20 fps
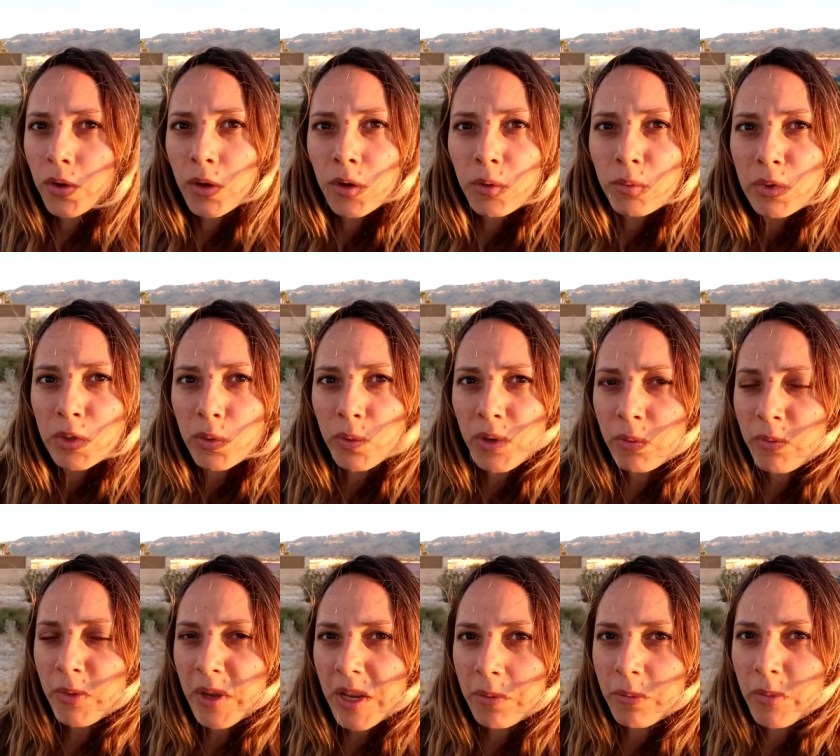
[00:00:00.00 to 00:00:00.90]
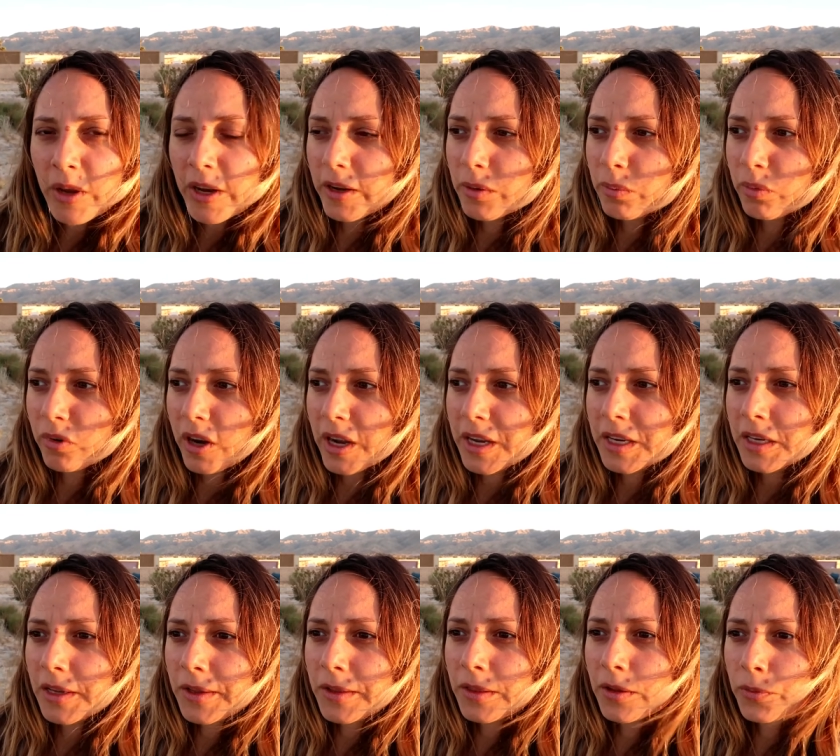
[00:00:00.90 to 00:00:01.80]
Between being very
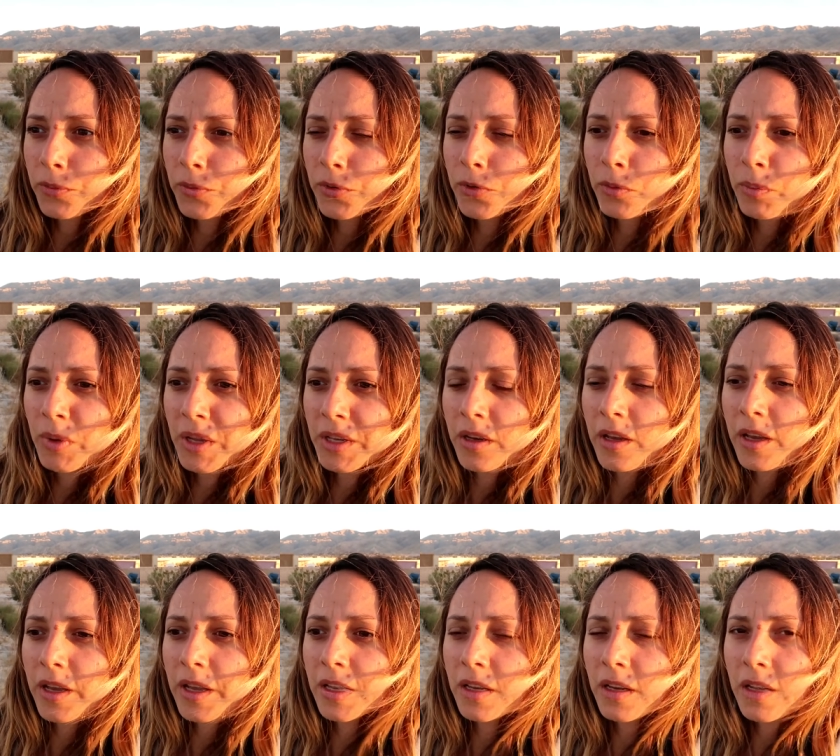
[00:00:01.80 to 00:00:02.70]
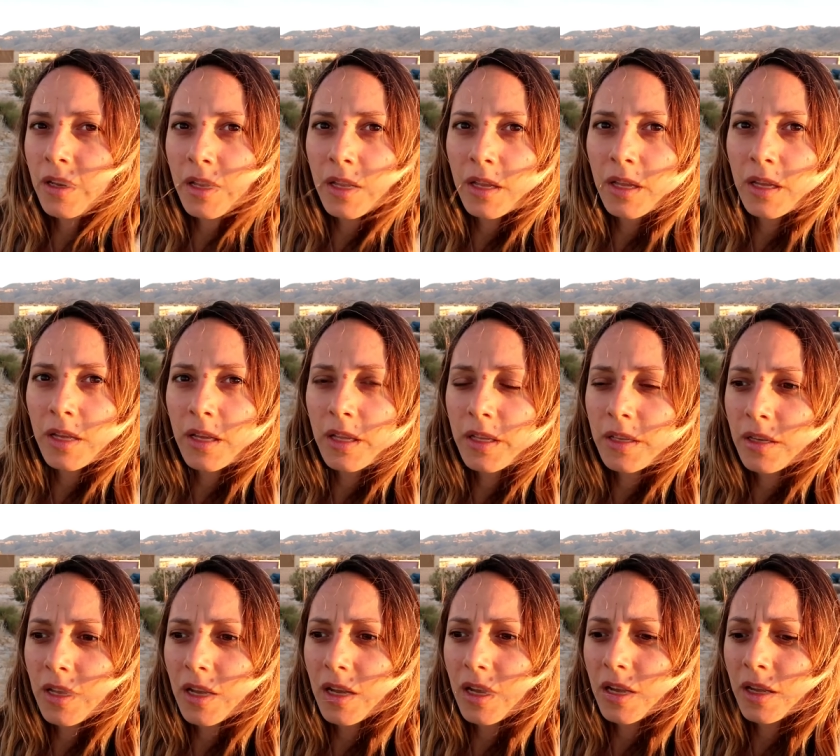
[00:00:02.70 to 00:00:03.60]
bright in the room at night and
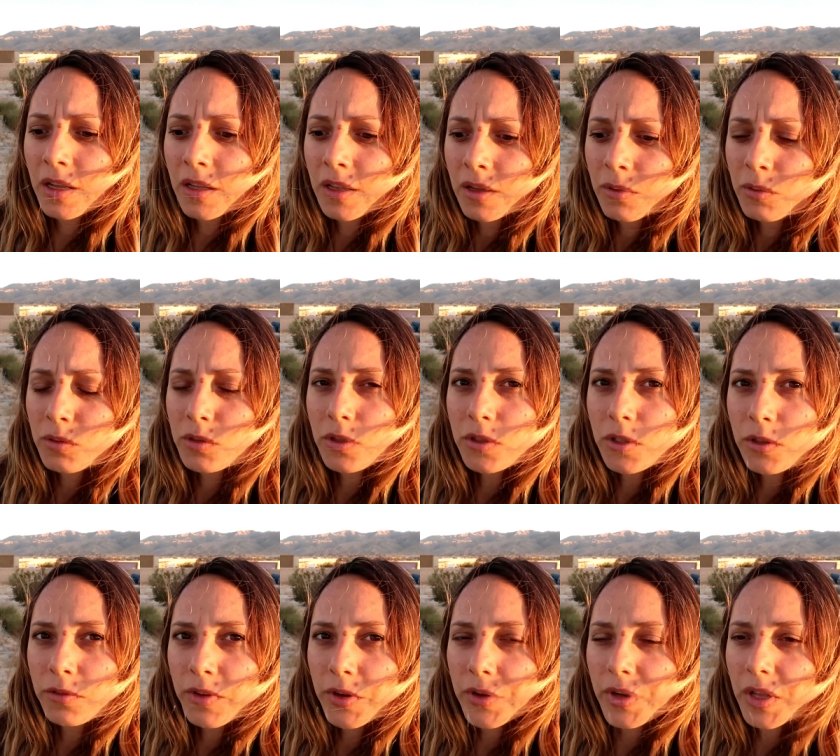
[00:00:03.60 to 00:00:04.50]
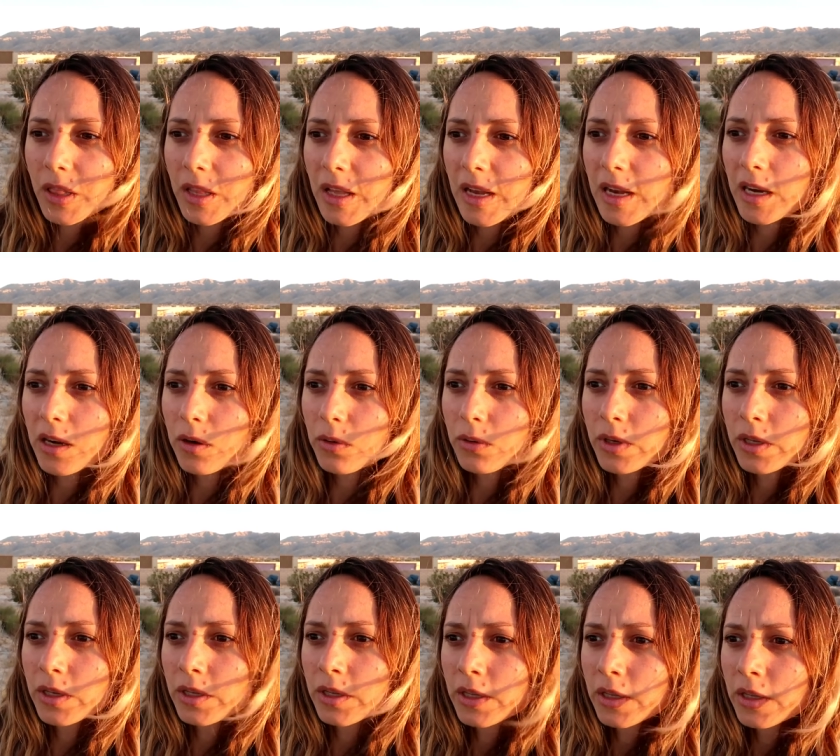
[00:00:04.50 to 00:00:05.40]
uh, it was also very loud.
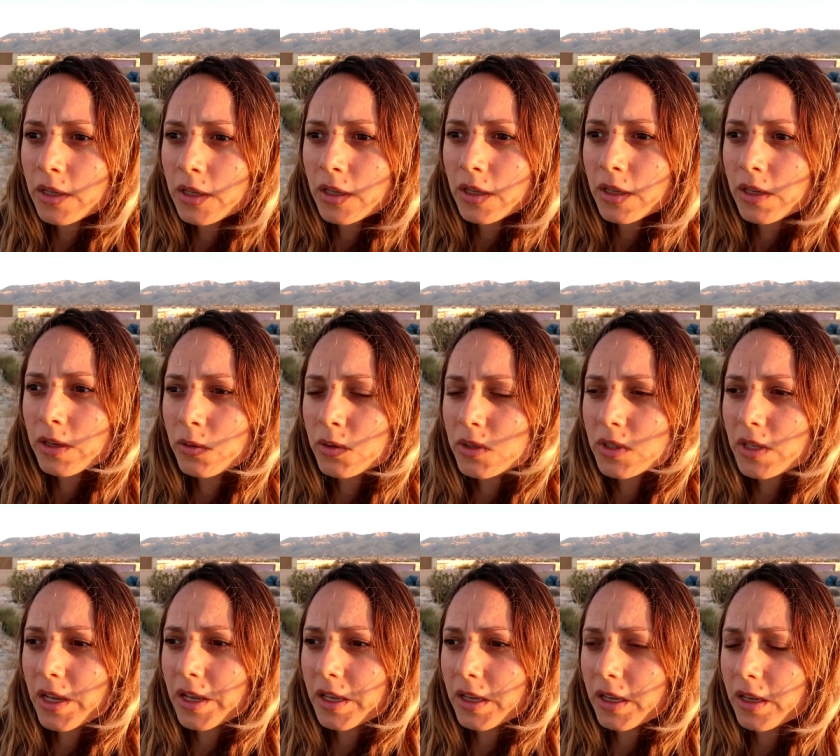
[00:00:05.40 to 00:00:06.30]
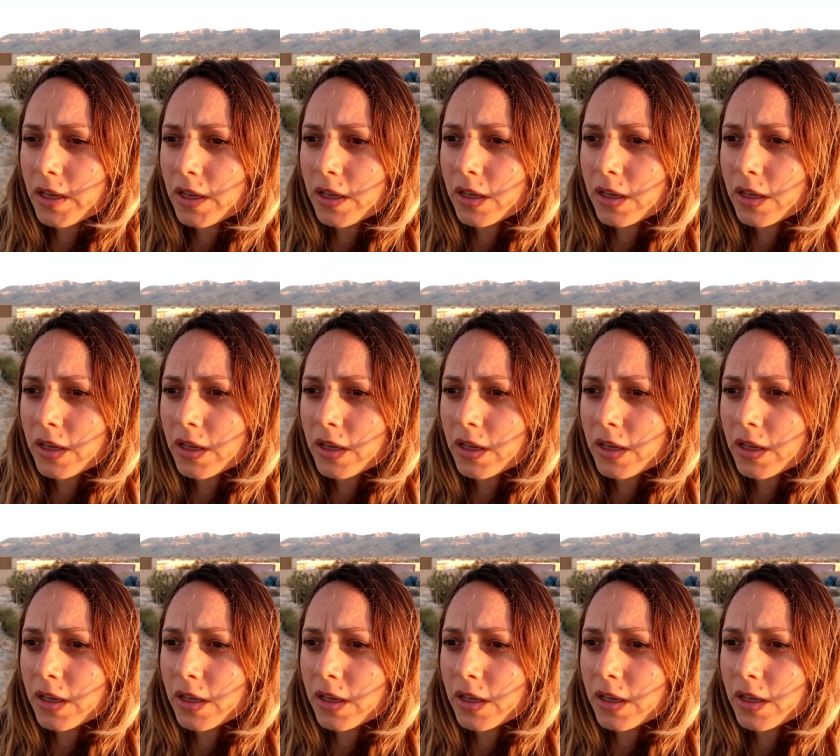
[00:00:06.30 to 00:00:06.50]
It was like